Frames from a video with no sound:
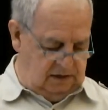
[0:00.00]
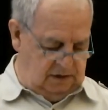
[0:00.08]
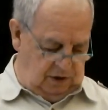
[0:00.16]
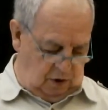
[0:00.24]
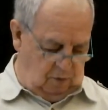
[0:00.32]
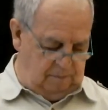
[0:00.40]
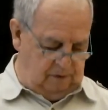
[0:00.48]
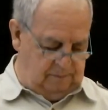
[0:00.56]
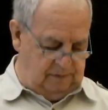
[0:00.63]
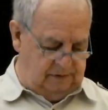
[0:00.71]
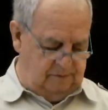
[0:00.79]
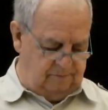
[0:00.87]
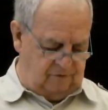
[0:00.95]

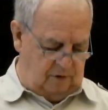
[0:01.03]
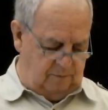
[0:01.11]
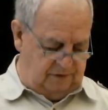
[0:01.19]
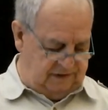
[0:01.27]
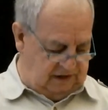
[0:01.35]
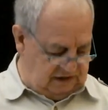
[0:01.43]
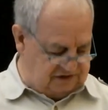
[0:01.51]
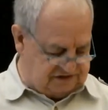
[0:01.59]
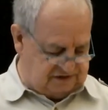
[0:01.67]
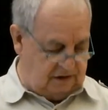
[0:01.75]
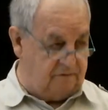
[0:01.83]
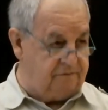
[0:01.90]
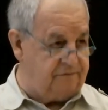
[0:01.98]
noblemen from within
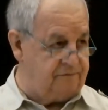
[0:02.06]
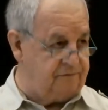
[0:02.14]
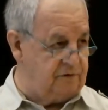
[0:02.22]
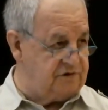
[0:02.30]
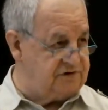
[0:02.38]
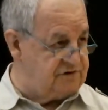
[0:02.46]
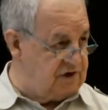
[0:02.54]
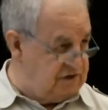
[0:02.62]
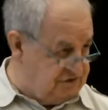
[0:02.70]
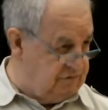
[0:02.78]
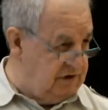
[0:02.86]
itself for centuries.